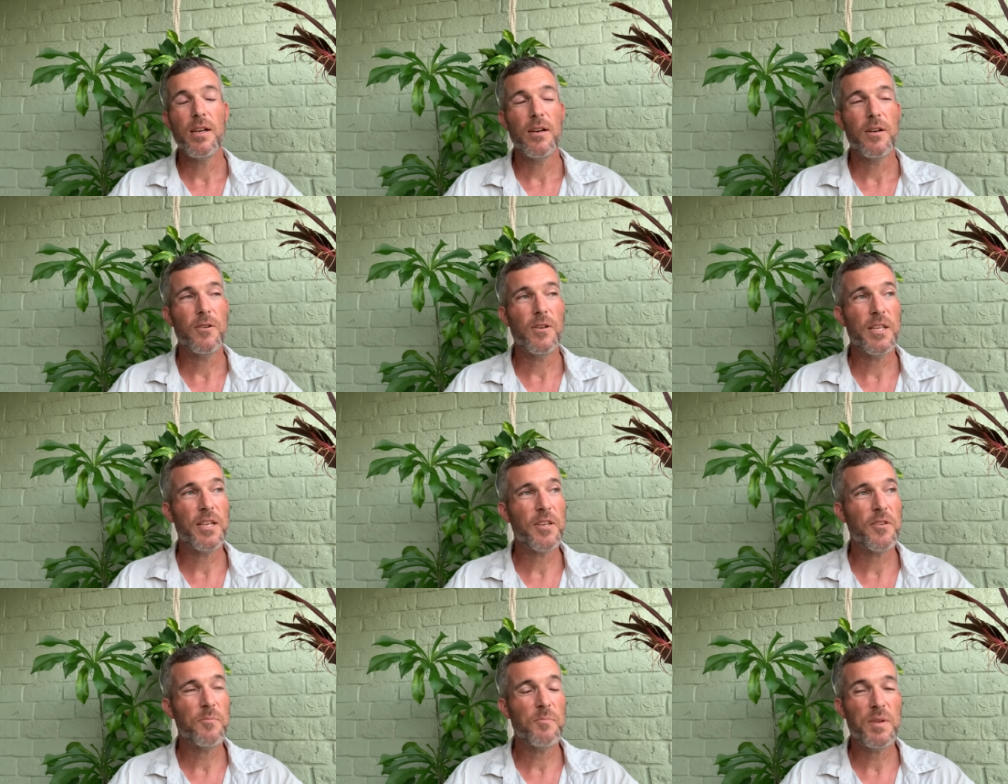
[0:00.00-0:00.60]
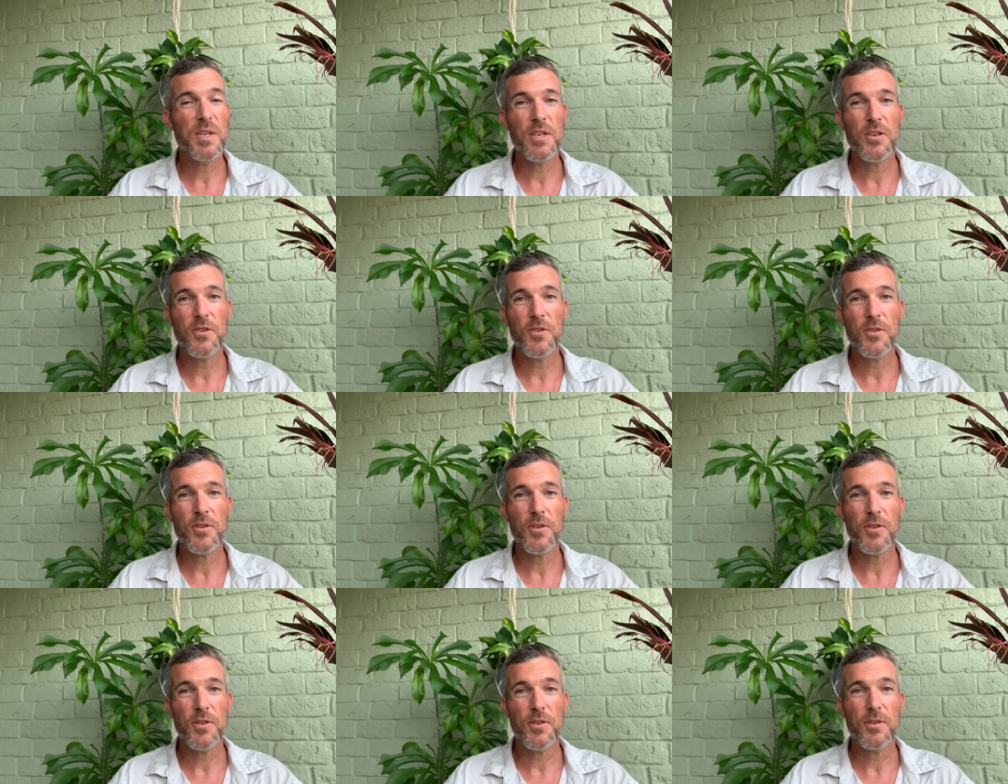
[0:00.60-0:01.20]
It can be
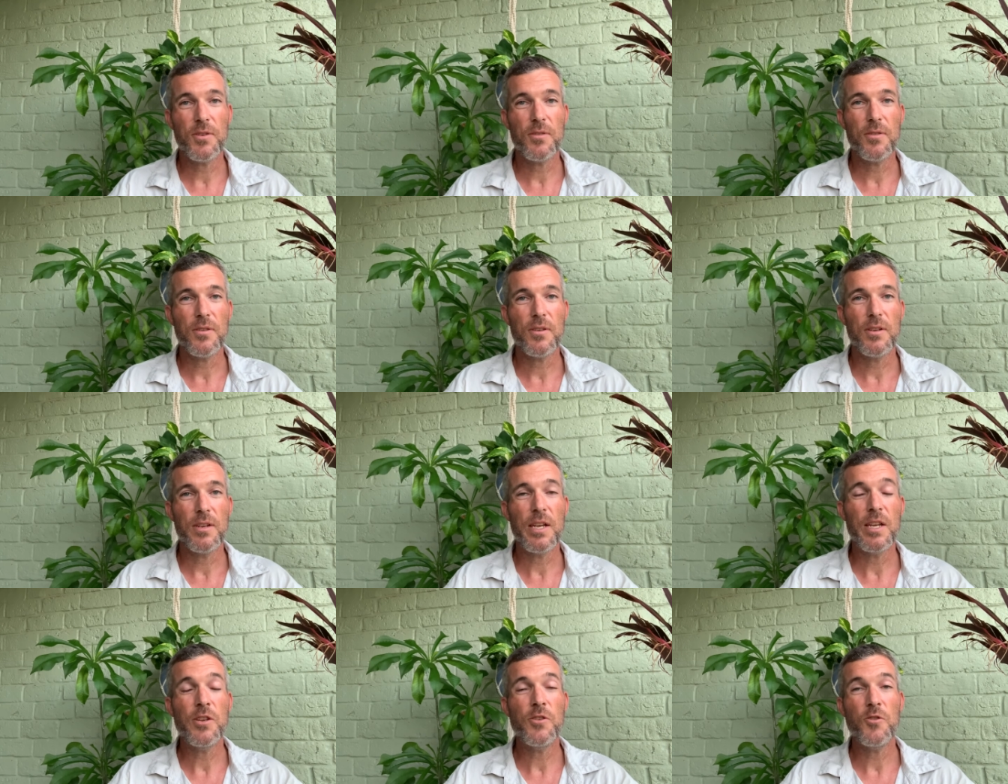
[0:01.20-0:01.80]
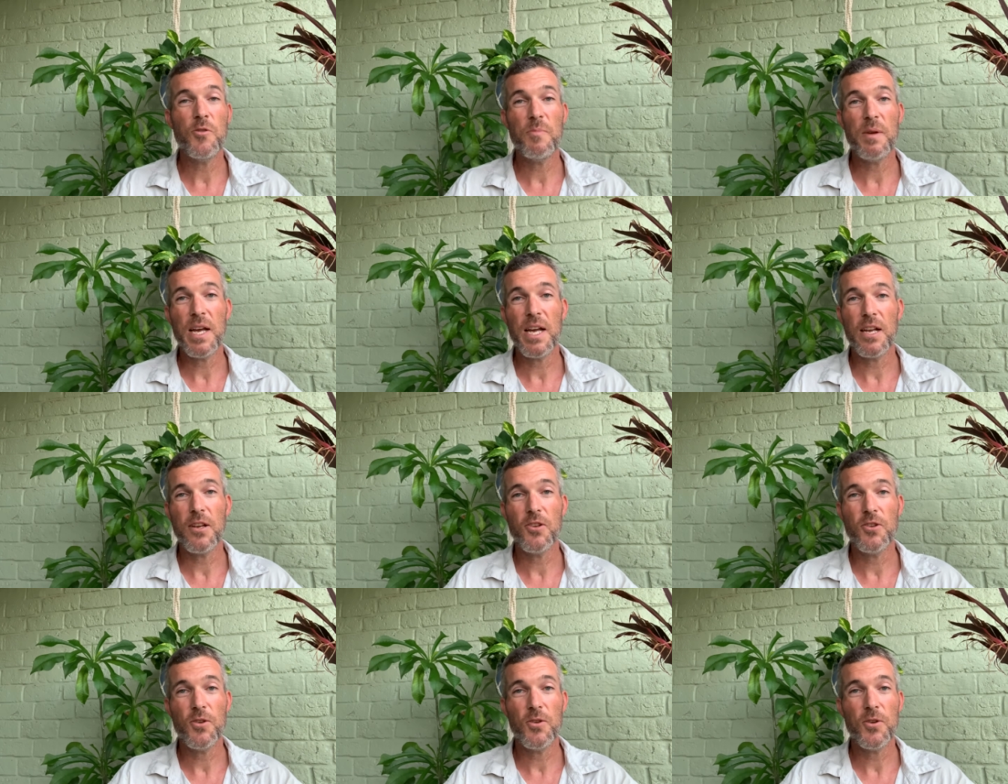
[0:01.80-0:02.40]
done in your
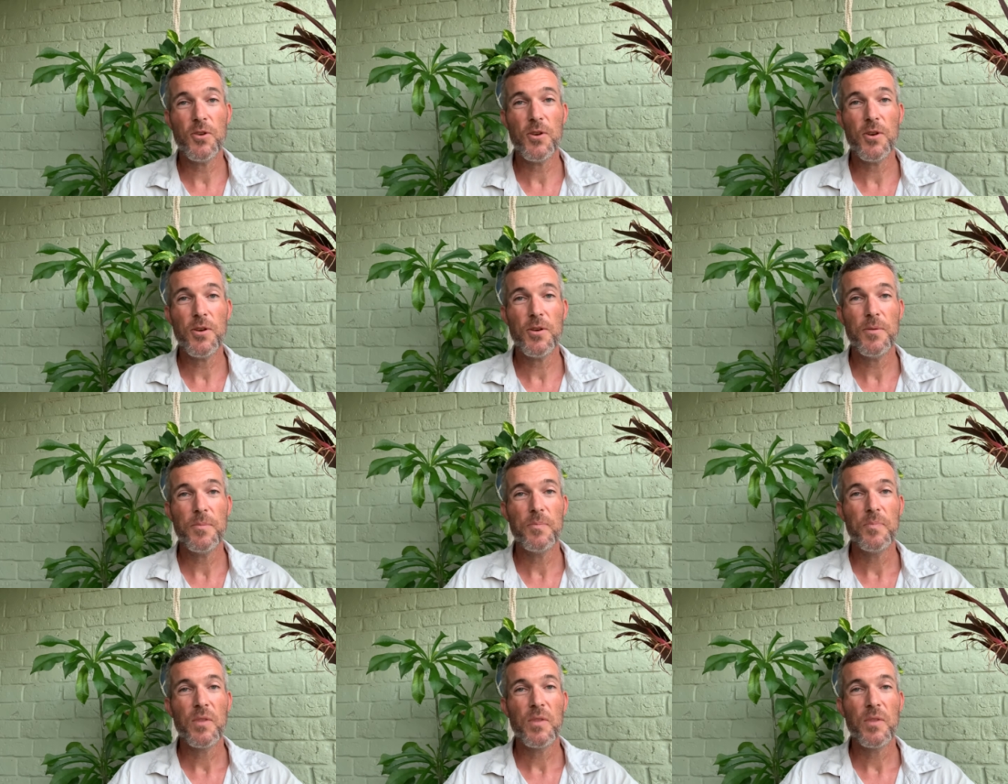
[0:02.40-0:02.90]
backyard.